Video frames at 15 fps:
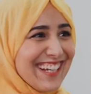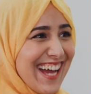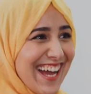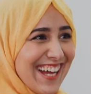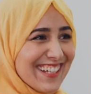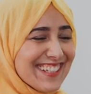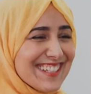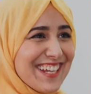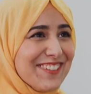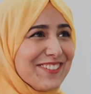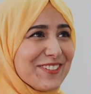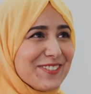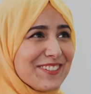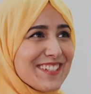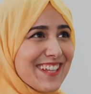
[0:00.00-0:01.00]
And
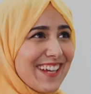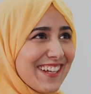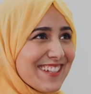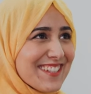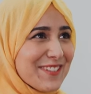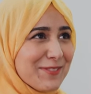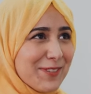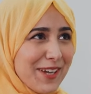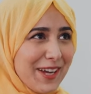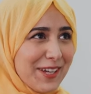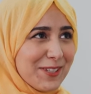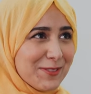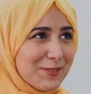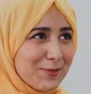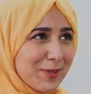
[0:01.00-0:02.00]
everyone's had some
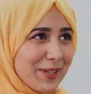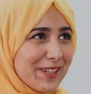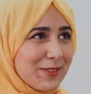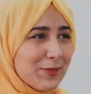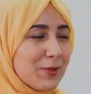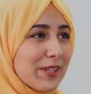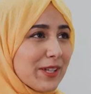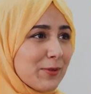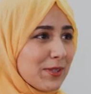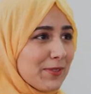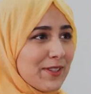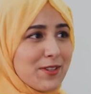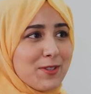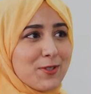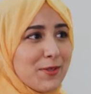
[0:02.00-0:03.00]
kind of weird thought, like, what if
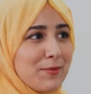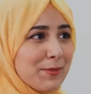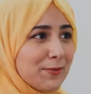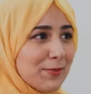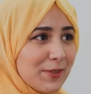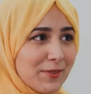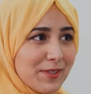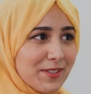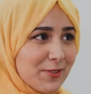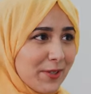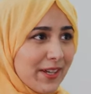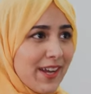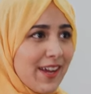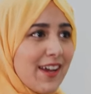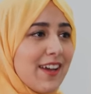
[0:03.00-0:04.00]
I just jump in front of this
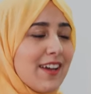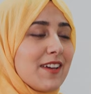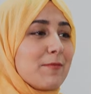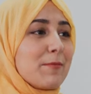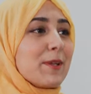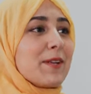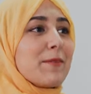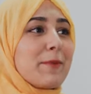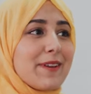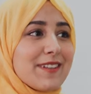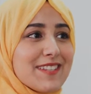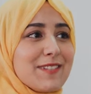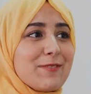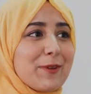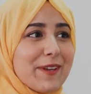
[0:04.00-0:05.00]
train? But a
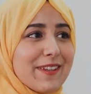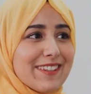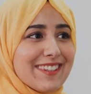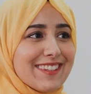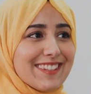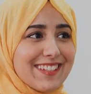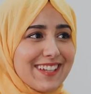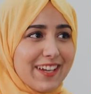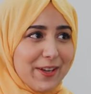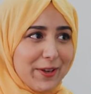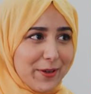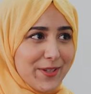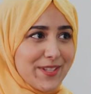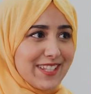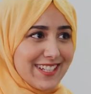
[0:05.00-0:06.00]
person with
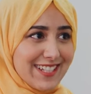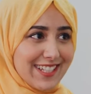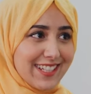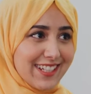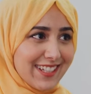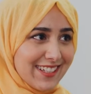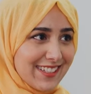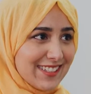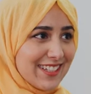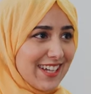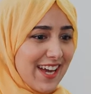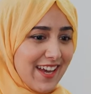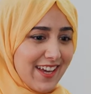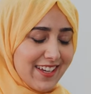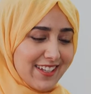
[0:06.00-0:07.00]
OCD
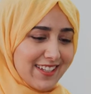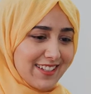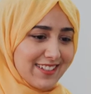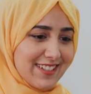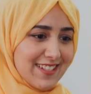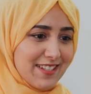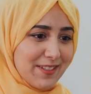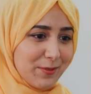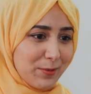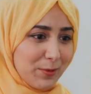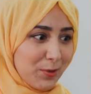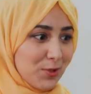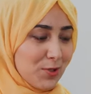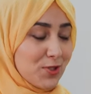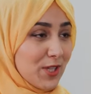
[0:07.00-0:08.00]
will
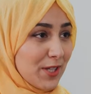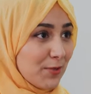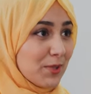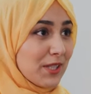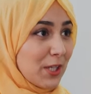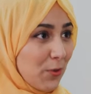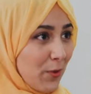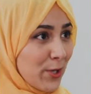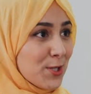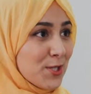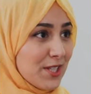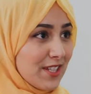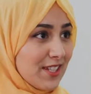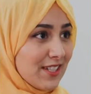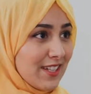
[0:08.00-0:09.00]
genuinely
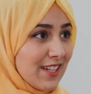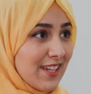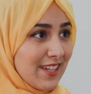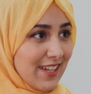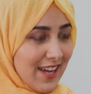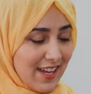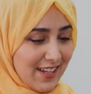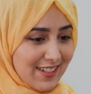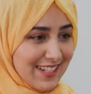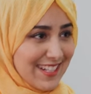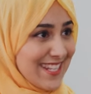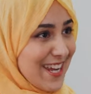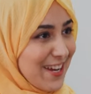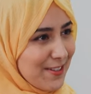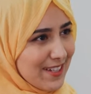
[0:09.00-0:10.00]
question and
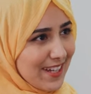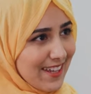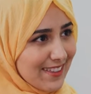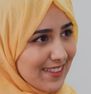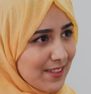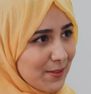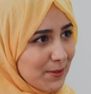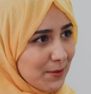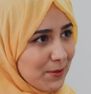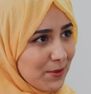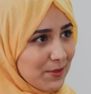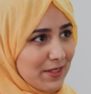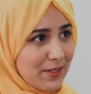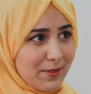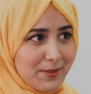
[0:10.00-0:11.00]
interrogate that
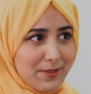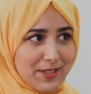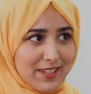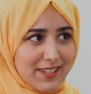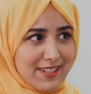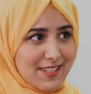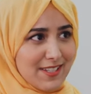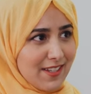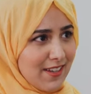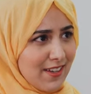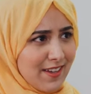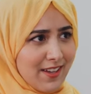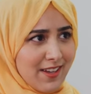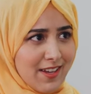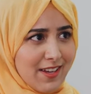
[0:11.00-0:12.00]
thought. They'll look
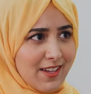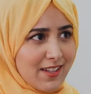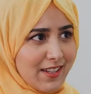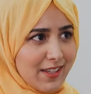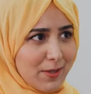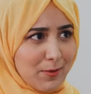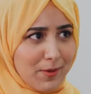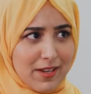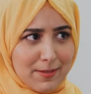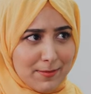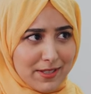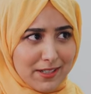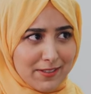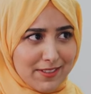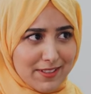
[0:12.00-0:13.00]
into, like, why am
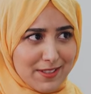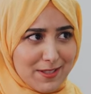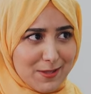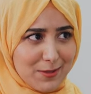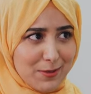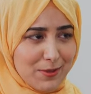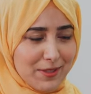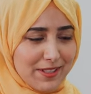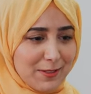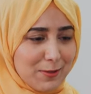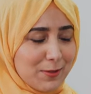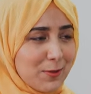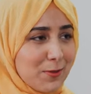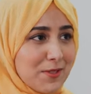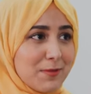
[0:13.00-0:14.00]
I having this thought? And it
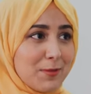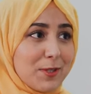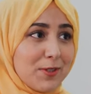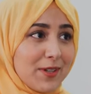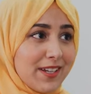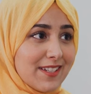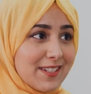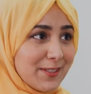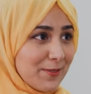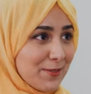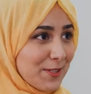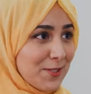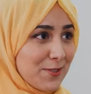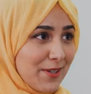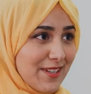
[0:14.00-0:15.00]
will cause them a great deal of
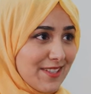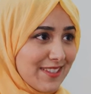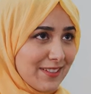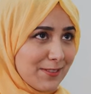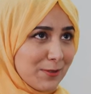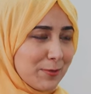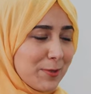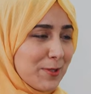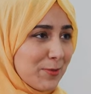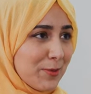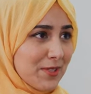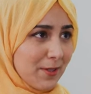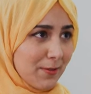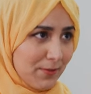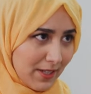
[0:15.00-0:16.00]
distress, and they'll almost
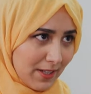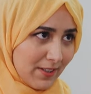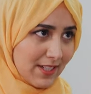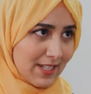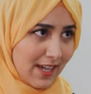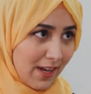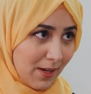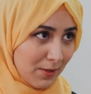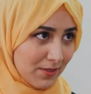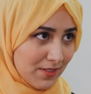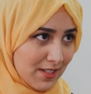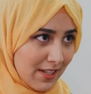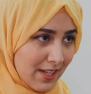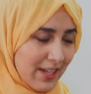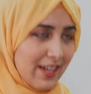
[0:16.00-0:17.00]
want to figure it
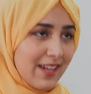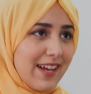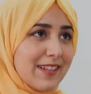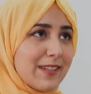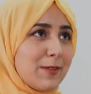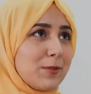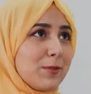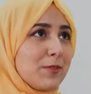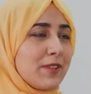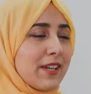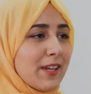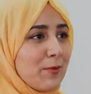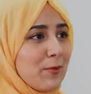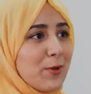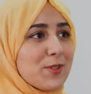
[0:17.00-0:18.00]
out. Mm. And they'll,
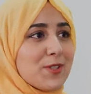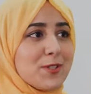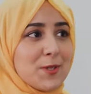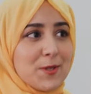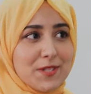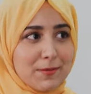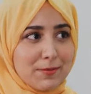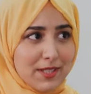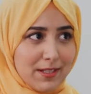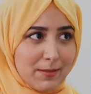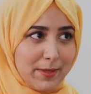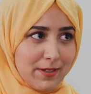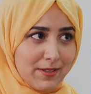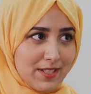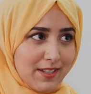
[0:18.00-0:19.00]
like, want to do something
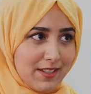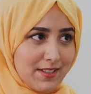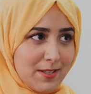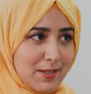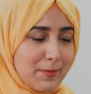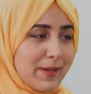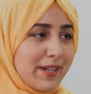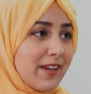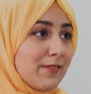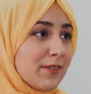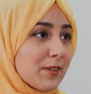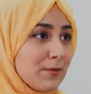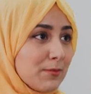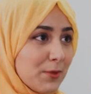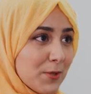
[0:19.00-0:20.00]
about it. So they might have
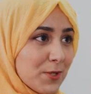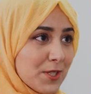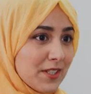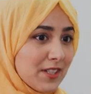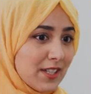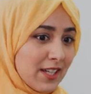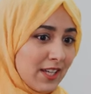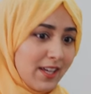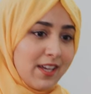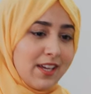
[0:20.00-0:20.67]
a compulsion.